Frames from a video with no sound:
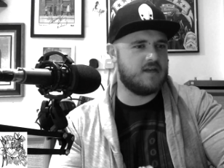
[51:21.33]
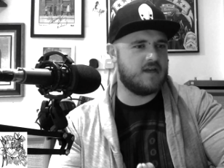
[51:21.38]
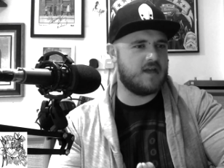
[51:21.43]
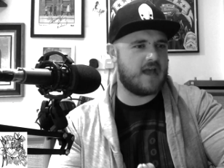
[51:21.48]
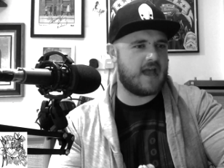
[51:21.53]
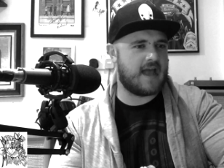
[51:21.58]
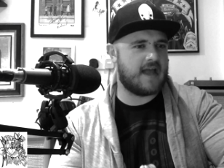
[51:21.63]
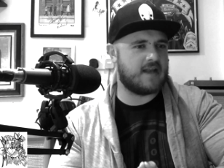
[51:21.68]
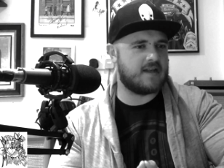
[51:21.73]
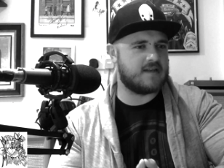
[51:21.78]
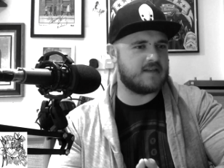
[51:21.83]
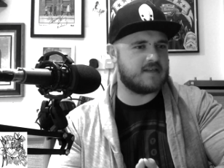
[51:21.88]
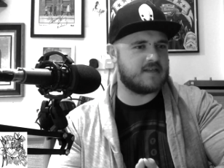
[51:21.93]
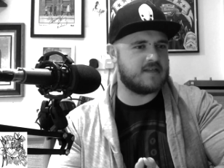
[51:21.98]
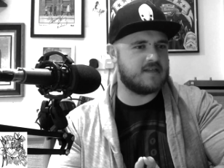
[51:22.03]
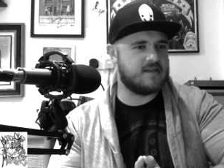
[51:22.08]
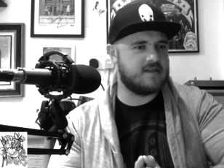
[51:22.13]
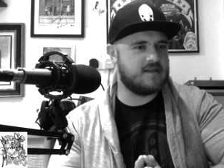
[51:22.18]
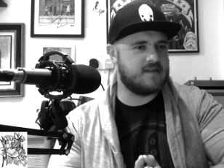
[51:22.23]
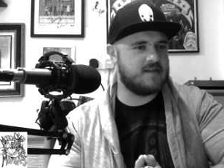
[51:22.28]
and
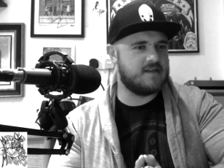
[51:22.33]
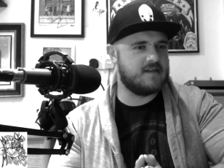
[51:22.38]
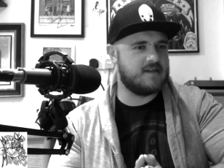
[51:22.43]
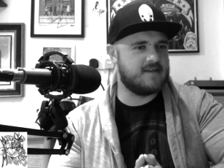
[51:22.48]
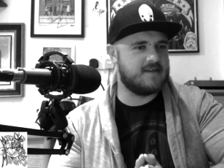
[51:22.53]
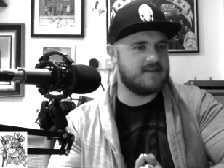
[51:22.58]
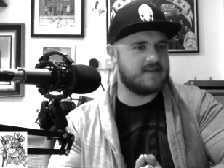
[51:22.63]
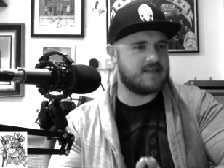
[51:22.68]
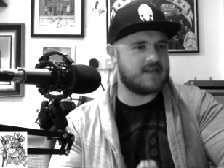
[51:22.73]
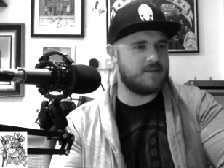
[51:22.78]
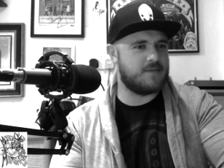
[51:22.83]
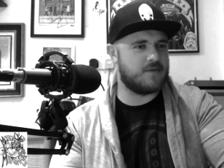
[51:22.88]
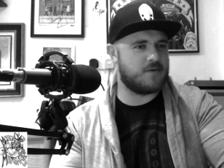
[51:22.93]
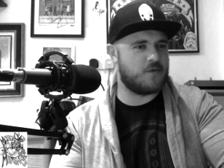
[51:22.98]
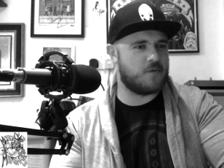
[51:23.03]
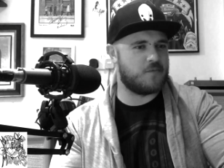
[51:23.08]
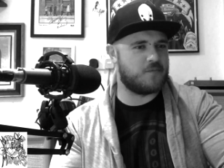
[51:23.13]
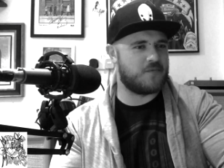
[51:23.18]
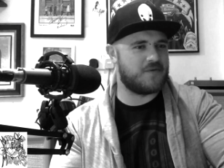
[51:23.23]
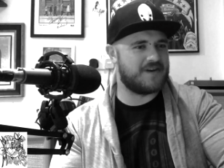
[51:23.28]

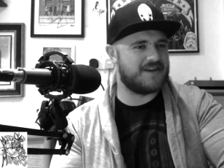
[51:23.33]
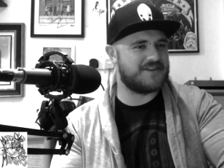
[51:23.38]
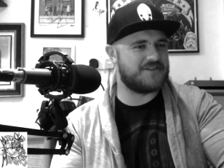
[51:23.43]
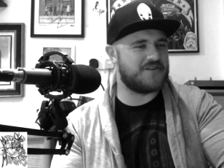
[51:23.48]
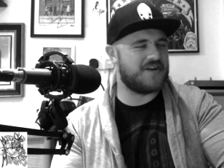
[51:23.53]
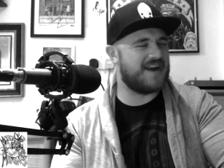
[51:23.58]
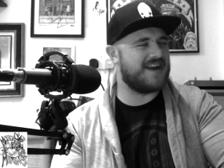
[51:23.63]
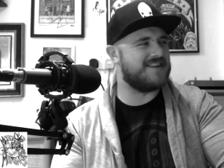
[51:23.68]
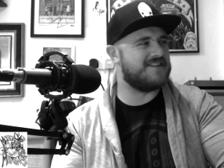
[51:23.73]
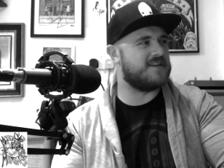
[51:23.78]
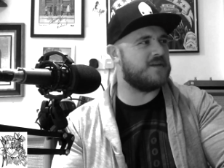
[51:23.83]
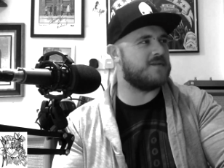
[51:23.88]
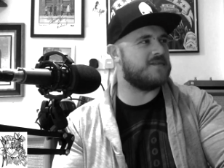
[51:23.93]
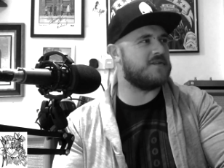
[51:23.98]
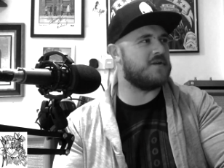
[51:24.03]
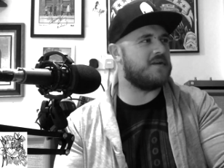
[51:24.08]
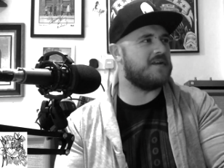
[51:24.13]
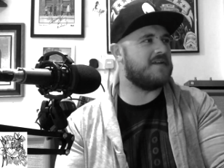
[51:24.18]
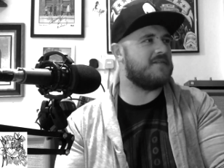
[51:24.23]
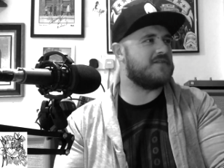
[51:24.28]
typical British trains, there was
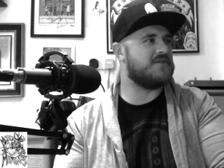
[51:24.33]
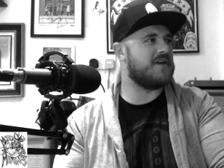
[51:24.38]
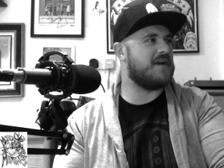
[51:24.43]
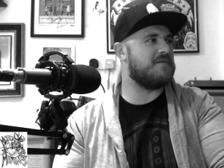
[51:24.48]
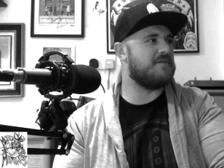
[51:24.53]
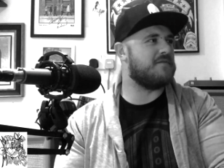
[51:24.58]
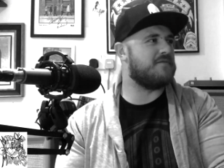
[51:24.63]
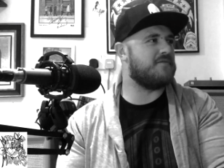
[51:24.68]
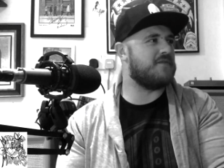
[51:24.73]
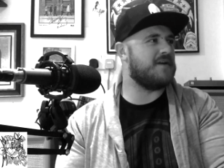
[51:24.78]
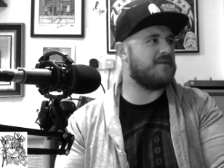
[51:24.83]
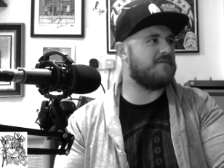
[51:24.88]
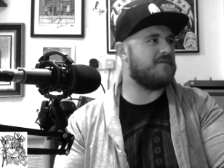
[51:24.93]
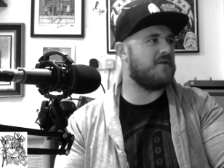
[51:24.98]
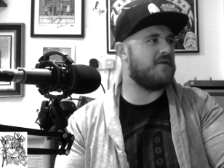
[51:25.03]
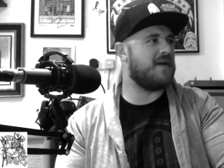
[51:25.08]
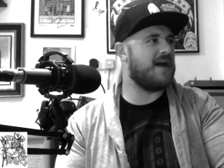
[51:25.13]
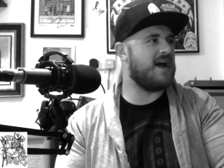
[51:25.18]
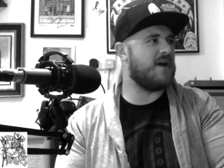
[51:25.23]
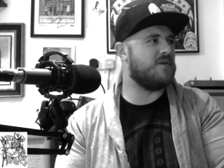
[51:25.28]
not another train for
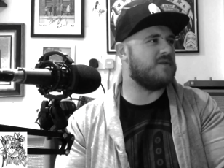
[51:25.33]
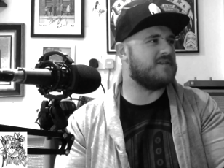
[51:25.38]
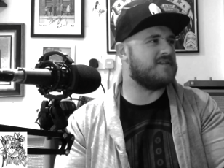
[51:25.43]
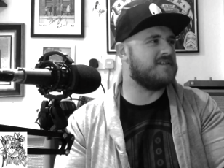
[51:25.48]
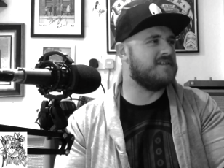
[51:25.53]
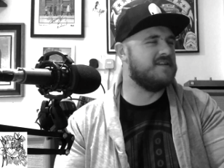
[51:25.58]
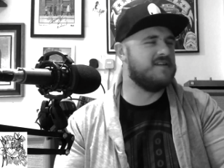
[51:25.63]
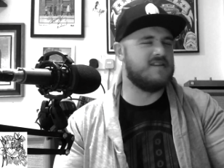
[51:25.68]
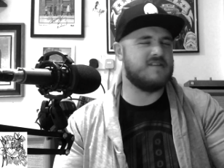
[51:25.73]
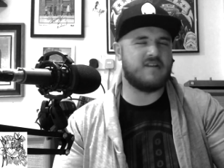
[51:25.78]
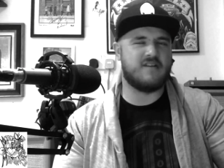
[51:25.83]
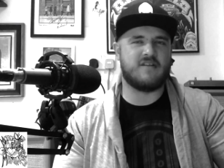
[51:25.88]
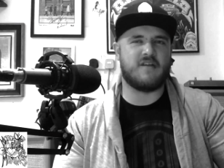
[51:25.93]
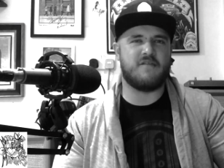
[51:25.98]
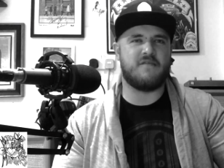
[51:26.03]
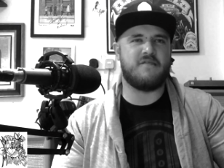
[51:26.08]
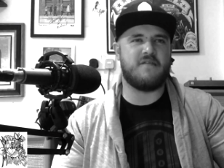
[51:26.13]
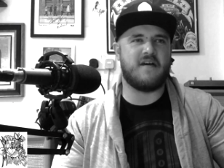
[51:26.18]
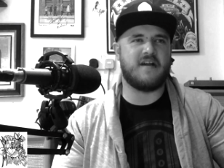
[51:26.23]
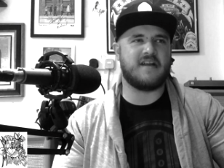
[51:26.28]
3-4 hours. So I was like,
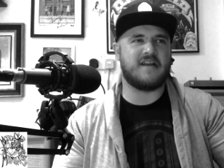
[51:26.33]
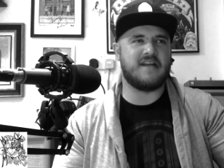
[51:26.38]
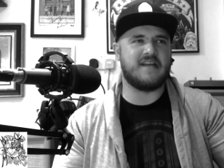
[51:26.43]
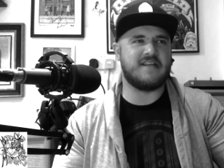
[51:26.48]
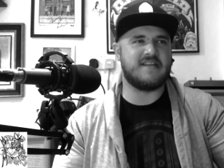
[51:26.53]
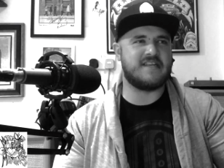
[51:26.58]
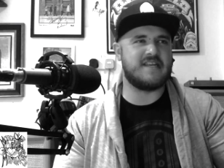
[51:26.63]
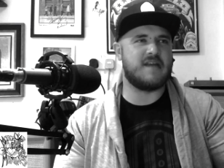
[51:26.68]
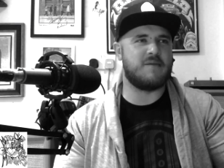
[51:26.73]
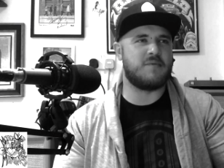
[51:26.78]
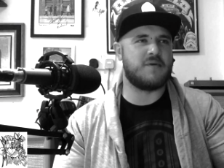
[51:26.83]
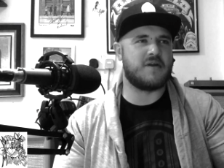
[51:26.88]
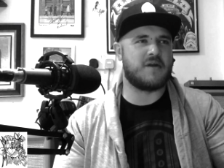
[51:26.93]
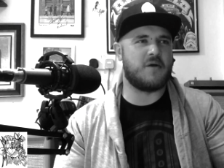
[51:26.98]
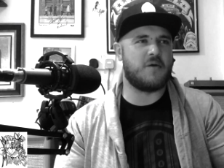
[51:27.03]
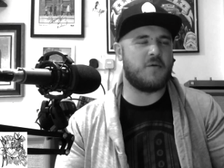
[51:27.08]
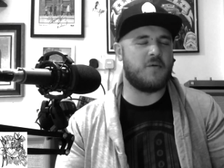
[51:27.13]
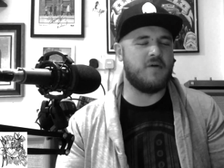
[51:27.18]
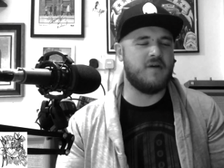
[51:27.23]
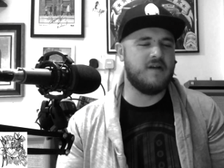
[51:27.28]
fucking
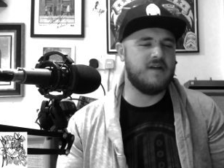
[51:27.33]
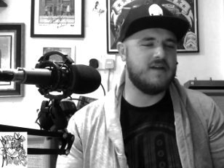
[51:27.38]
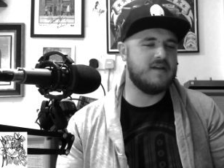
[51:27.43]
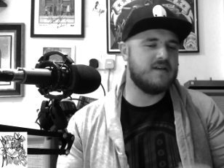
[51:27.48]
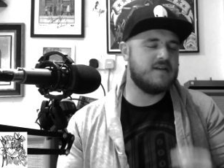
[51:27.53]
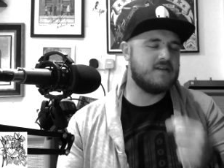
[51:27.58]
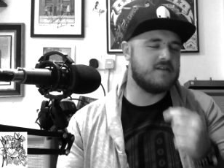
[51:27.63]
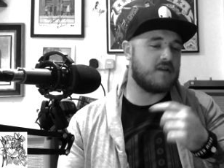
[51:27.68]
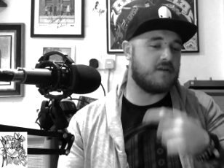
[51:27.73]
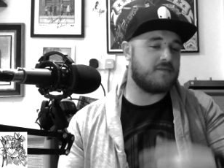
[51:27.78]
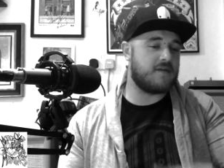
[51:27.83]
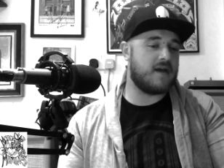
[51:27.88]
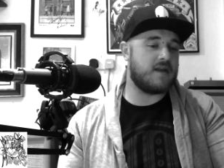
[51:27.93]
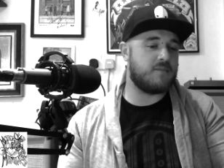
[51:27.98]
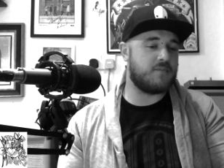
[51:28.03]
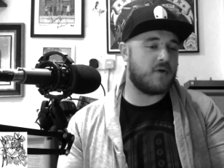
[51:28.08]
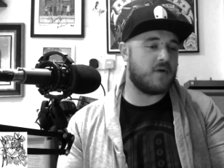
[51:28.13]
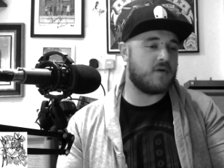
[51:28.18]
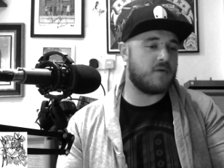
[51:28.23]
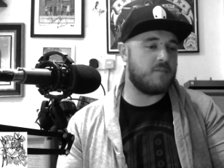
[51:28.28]
typical. So I found a
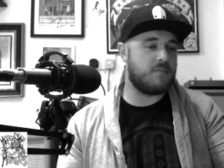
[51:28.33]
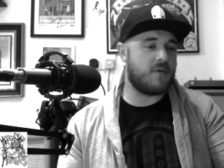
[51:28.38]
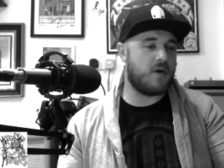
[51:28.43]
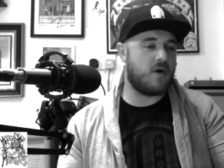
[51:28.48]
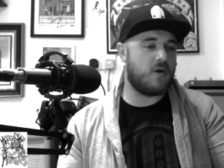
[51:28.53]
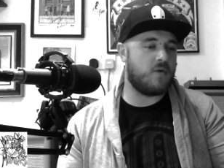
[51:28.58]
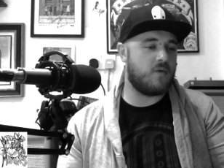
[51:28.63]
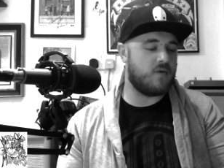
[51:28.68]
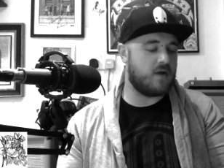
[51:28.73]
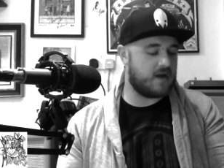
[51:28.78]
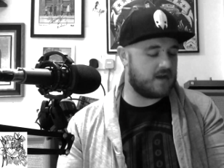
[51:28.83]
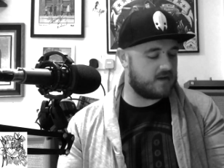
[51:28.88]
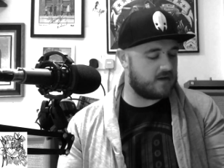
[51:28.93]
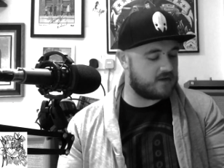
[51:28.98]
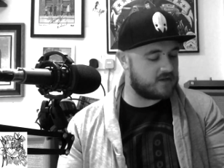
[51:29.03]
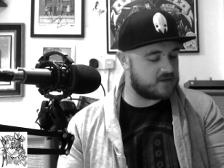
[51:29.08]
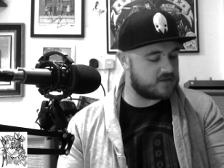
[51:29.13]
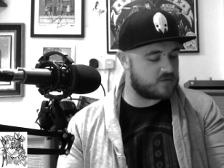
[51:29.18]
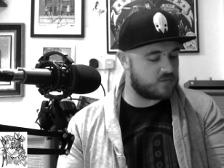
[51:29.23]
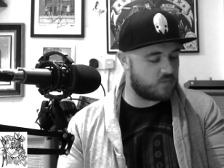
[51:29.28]
broken bottle and
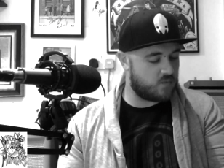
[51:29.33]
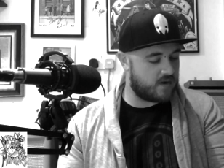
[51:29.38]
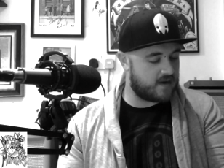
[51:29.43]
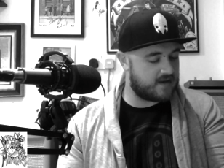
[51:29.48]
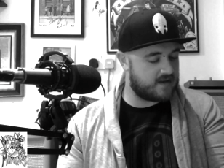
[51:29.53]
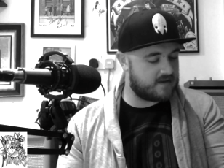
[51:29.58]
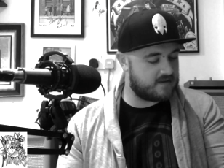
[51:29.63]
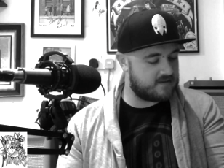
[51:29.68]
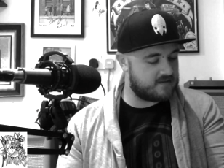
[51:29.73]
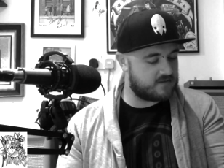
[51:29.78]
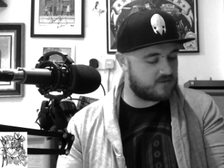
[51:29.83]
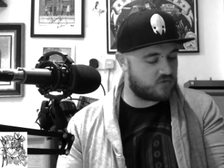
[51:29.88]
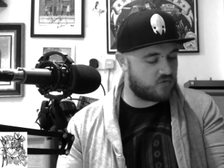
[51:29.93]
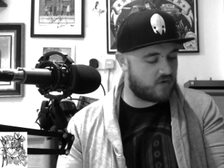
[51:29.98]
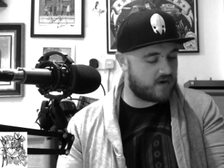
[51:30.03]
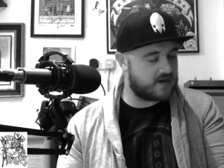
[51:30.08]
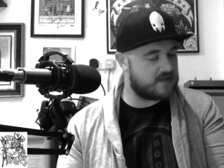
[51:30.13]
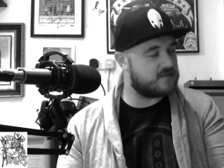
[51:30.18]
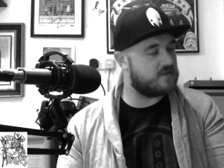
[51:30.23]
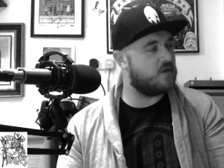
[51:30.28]
I just went
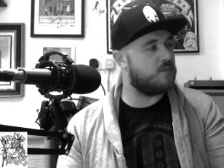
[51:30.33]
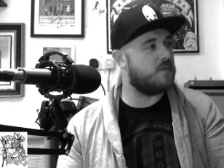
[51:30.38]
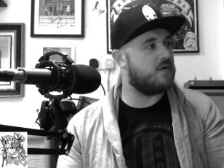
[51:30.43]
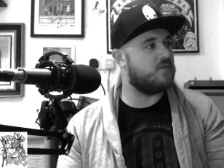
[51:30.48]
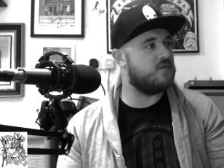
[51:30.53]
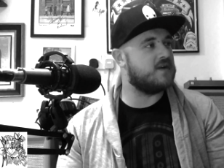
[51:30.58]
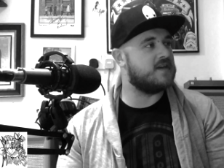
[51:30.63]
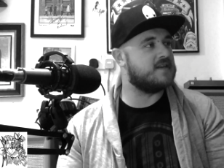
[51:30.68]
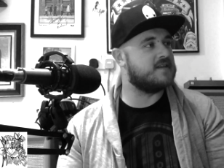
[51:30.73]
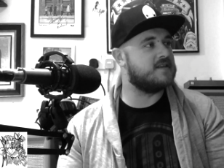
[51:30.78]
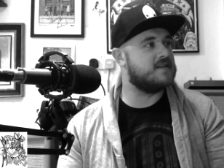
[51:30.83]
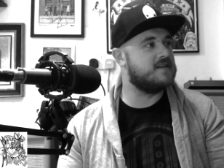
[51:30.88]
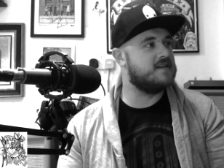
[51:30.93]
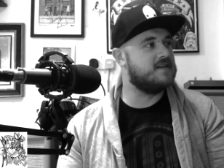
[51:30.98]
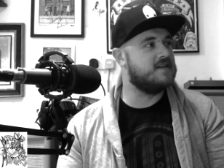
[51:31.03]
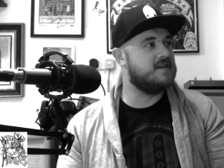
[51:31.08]
crazy on my wrist.